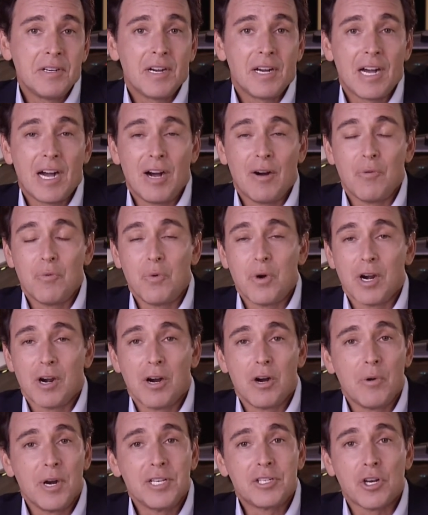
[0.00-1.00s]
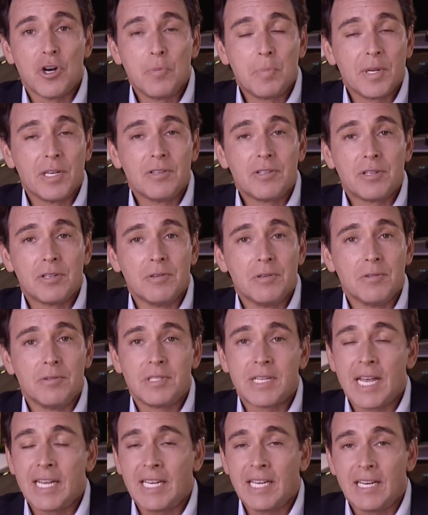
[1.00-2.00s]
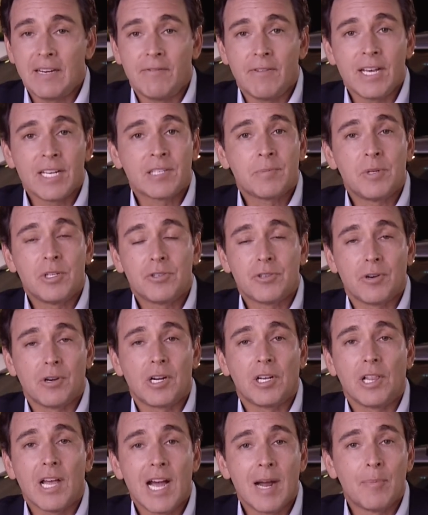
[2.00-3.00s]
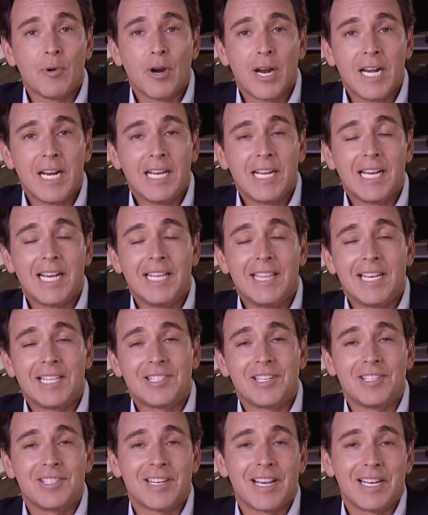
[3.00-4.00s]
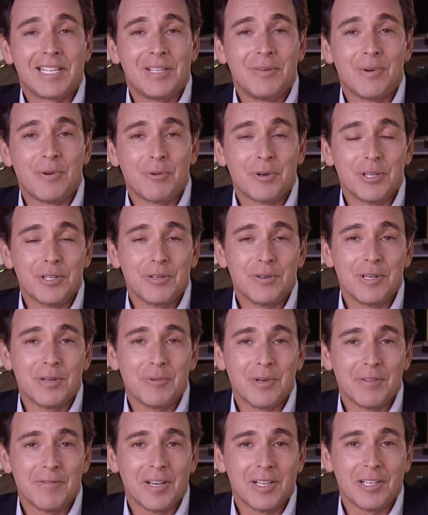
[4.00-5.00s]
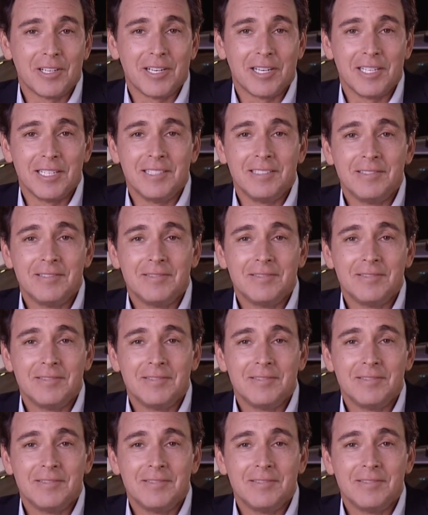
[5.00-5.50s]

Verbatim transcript: uh, we're always open to taking investments or collaborating, and that's exactly what we're doing with Velodyne.